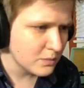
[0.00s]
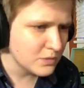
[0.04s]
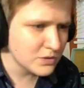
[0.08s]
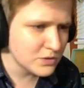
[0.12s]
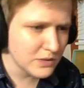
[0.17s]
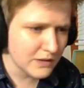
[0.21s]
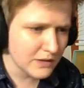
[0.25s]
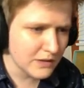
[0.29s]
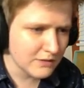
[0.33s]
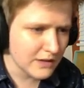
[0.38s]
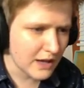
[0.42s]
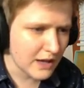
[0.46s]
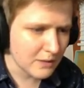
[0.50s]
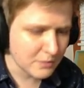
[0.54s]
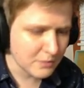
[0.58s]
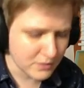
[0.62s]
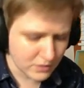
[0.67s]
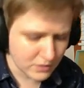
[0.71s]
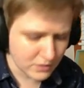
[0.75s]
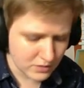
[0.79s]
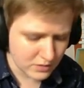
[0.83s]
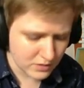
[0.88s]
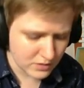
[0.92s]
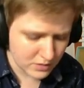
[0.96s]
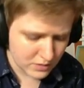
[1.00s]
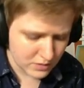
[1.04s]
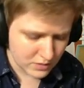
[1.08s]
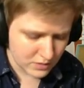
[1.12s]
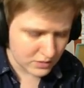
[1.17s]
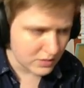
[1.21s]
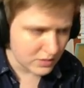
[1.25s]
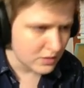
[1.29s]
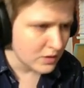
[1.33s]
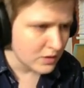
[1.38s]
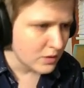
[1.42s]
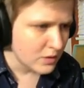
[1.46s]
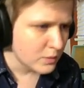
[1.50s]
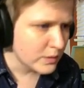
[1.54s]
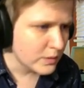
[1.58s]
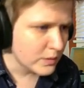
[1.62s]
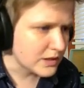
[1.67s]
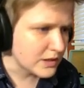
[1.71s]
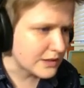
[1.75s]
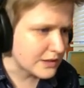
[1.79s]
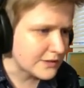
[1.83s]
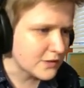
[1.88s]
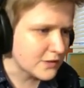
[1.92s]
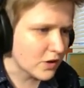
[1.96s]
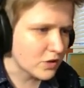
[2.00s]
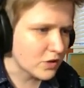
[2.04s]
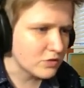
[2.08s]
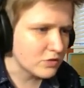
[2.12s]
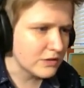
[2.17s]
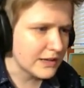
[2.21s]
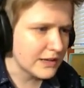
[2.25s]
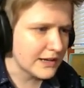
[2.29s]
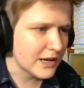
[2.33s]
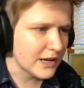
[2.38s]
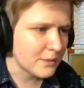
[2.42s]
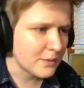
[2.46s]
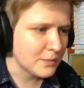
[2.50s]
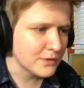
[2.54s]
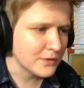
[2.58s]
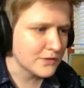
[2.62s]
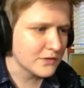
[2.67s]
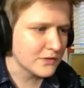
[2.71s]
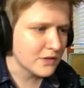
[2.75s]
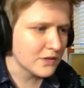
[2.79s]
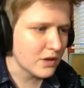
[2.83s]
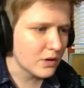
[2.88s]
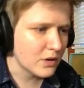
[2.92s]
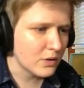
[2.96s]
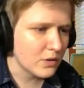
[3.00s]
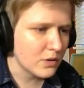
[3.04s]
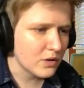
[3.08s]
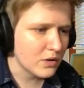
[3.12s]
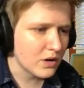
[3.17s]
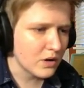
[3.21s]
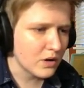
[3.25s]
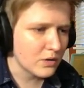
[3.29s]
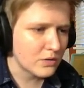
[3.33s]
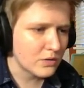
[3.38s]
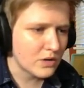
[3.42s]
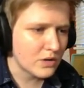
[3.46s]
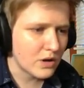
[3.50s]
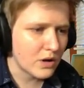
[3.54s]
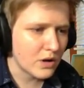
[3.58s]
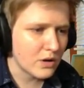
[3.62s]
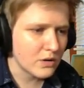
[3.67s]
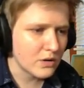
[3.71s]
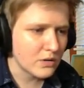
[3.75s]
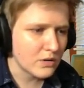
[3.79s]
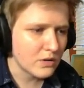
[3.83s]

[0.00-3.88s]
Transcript: We do have the apple. Wait, these are green apples, though. Oh Those no. Those